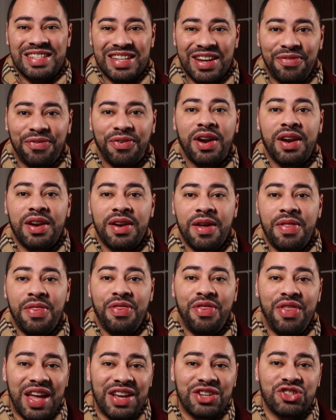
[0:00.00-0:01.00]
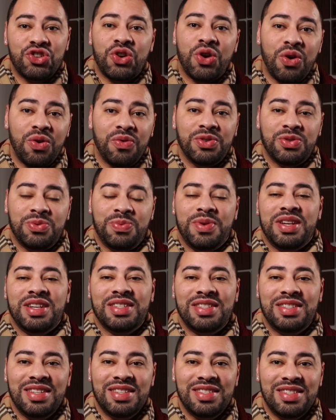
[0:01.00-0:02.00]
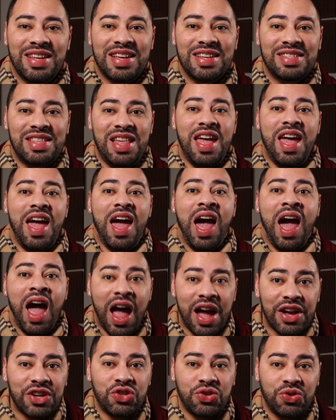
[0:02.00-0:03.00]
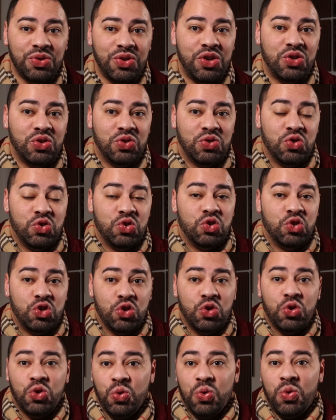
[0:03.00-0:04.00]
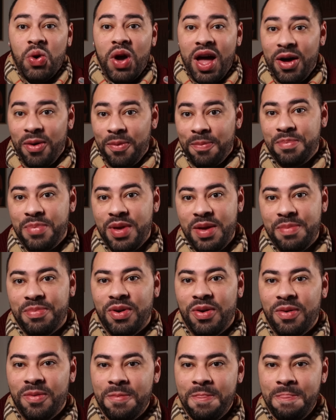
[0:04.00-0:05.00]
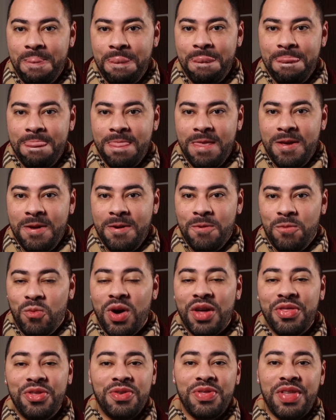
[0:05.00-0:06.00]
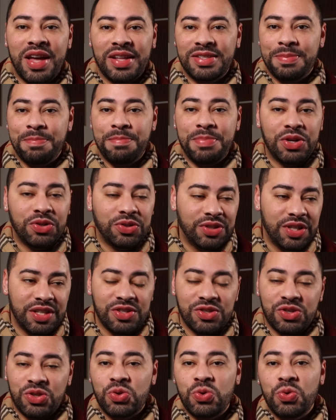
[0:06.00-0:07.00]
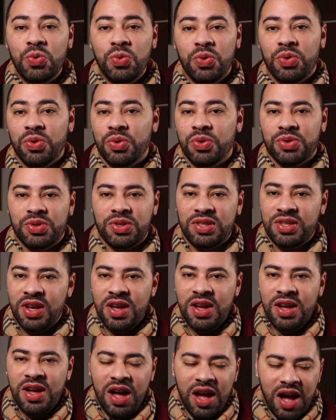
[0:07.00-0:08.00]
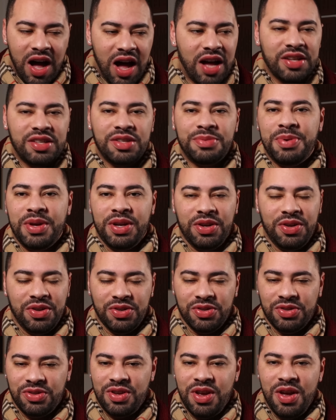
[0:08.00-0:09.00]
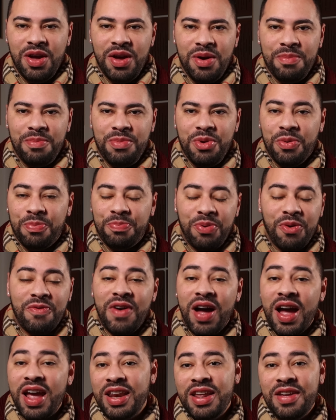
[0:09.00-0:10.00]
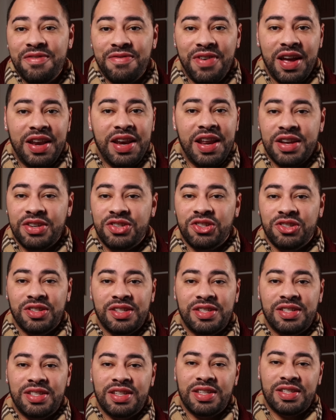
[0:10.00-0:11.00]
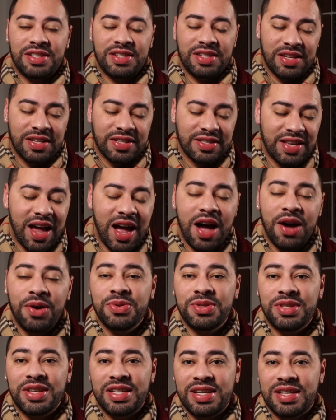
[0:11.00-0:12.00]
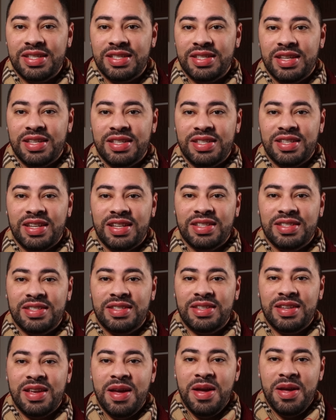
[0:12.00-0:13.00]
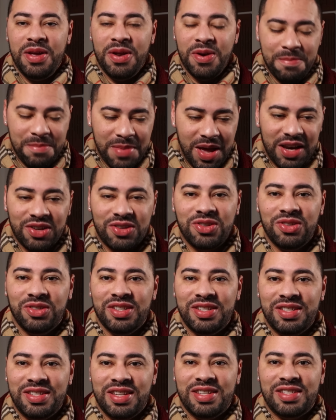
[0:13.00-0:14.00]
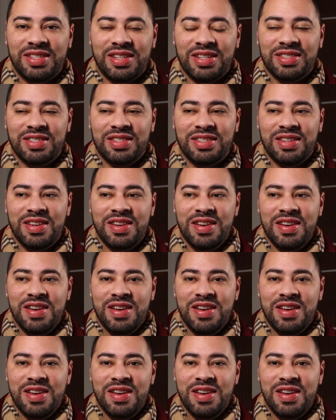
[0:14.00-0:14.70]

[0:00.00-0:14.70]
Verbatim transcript: different than Jehovah's Witnesses is they actually do help people, whether that's building schools, hospitals, you know, providing financial assistance, housing assistance, you know, medical assistance.